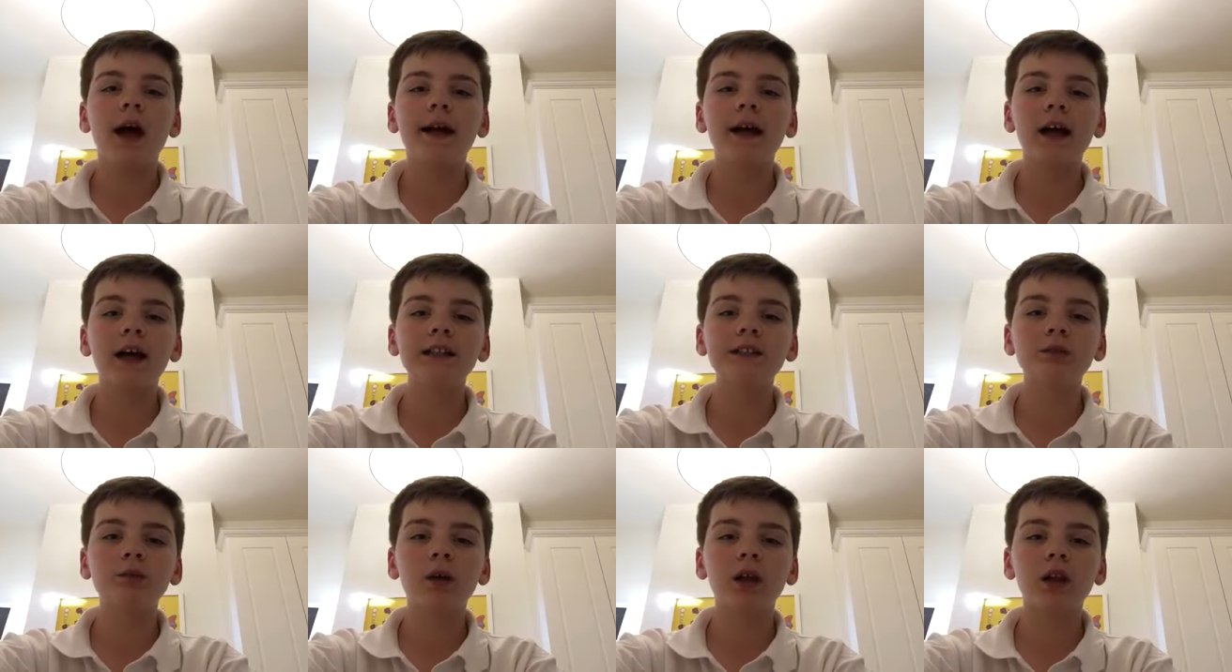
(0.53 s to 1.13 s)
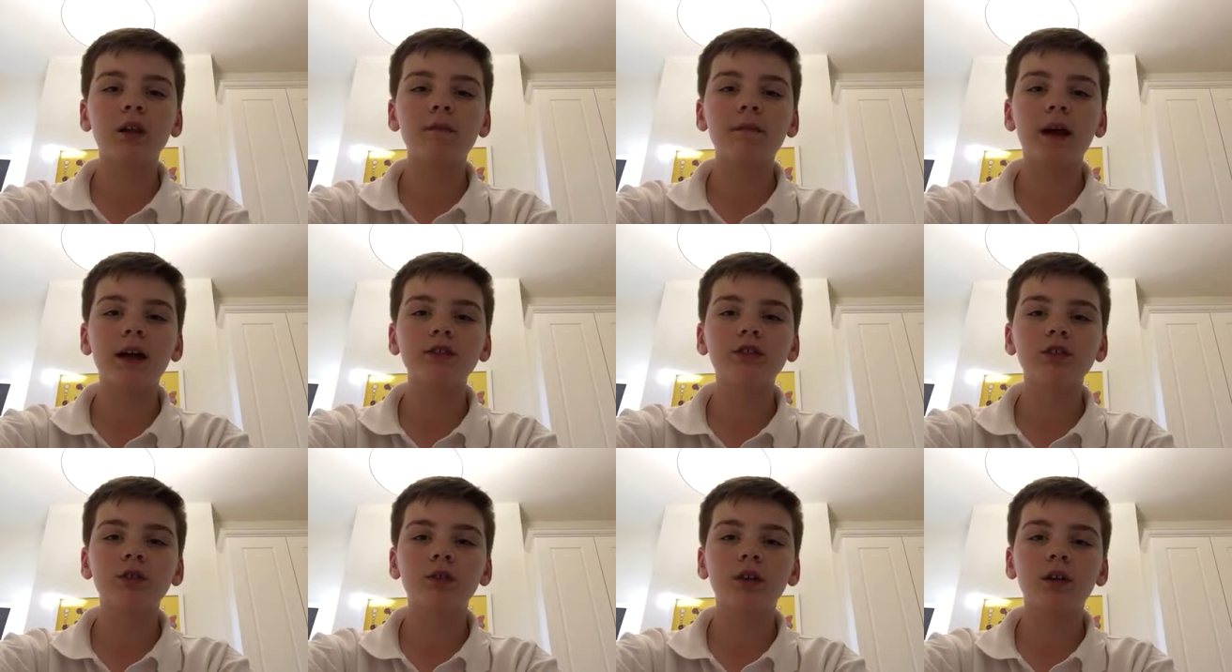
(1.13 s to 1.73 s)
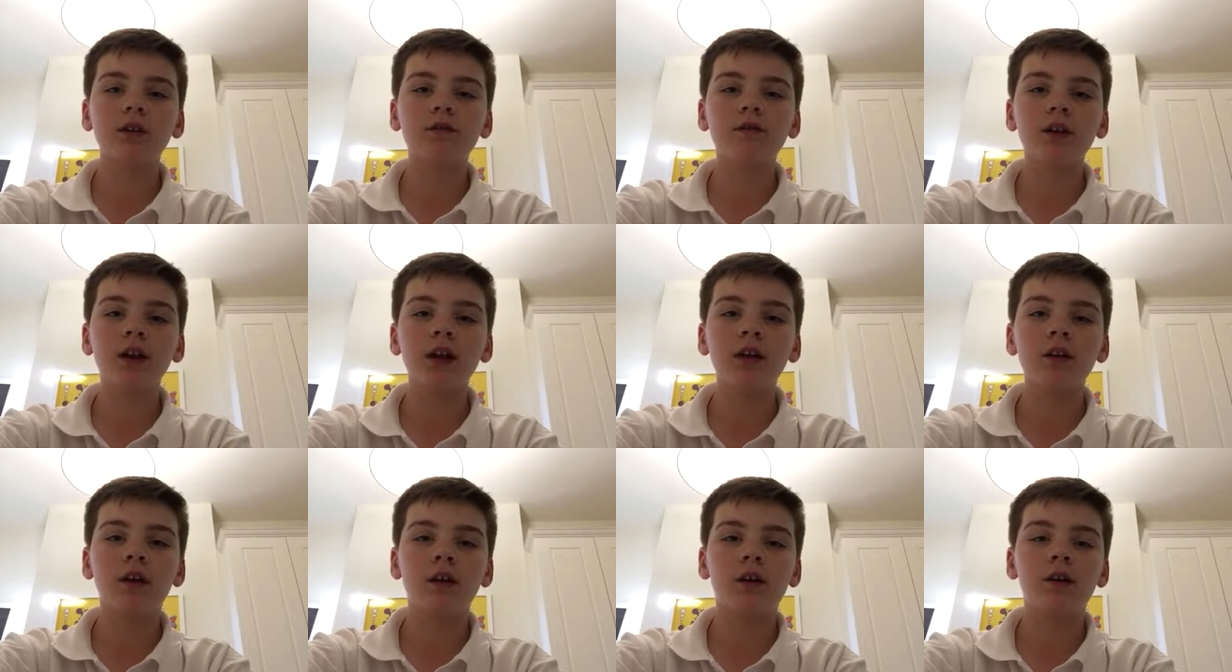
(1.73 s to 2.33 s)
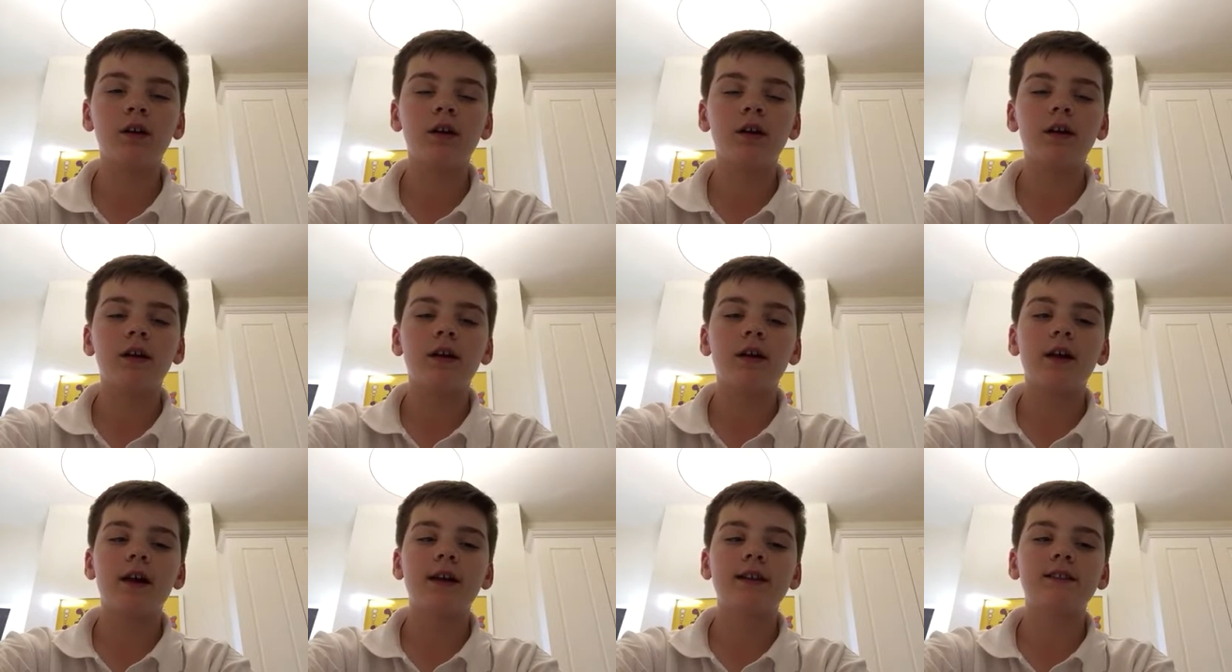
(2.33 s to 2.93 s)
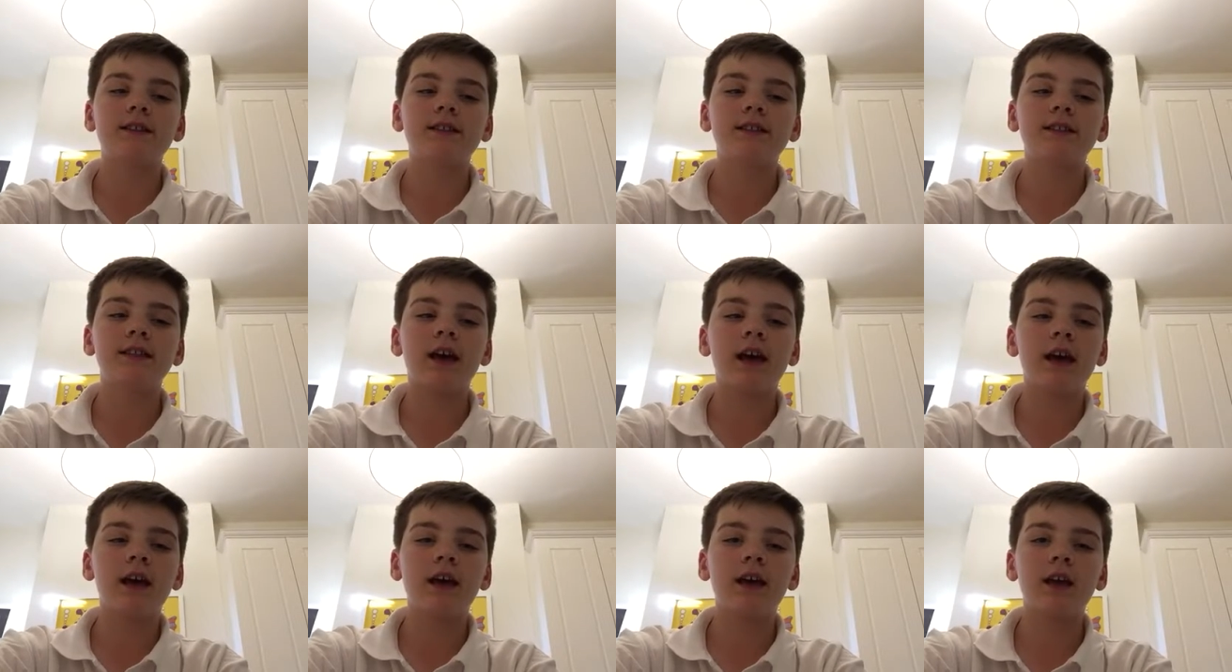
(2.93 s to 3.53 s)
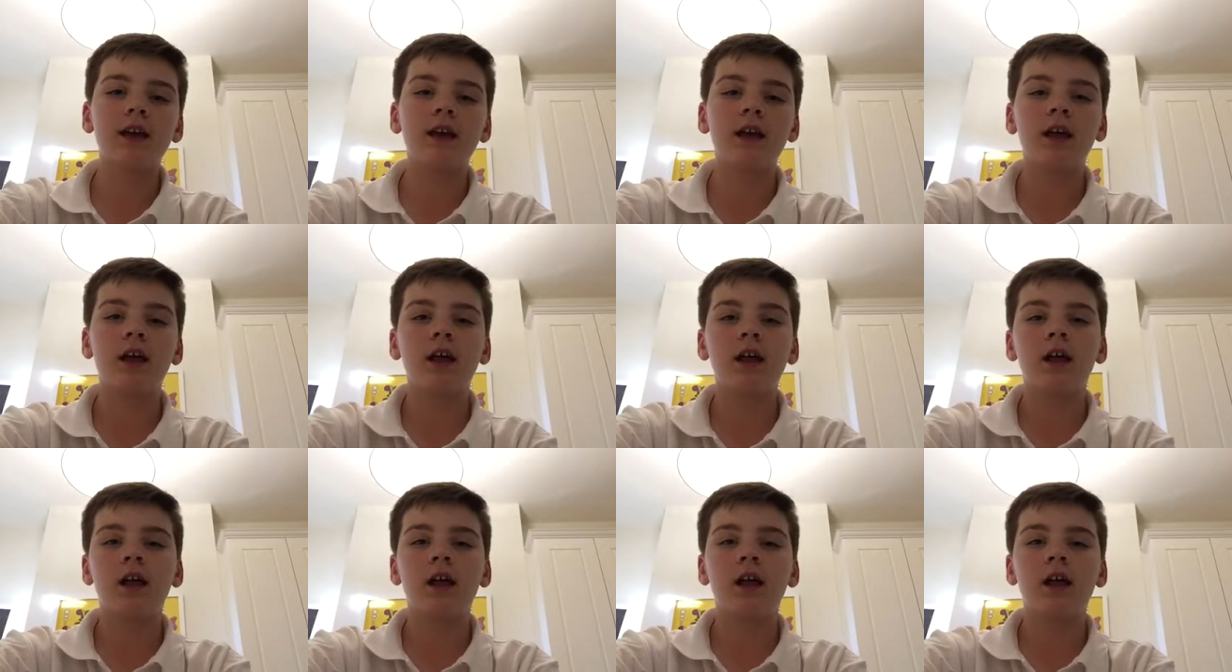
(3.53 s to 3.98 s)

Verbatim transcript: Hi guys and welcome back to another video and today